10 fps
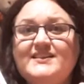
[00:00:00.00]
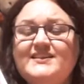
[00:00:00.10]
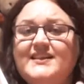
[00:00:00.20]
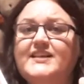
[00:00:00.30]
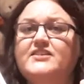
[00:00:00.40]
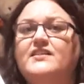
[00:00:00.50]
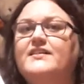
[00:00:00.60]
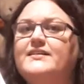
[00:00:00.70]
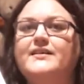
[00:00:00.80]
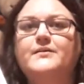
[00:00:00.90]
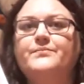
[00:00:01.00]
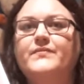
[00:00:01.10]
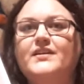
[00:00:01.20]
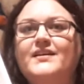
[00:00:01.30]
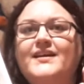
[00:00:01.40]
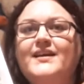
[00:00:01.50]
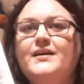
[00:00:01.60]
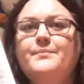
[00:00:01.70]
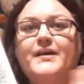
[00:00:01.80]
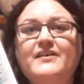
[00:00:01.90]
sensationalise it.
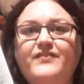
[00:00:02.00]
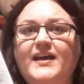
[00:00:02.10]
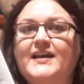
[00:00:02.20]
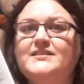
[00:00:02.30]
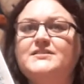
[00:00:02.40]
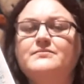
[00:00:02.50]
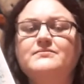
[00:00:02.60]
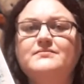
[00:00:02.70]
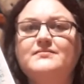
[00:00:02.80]
Bare facts,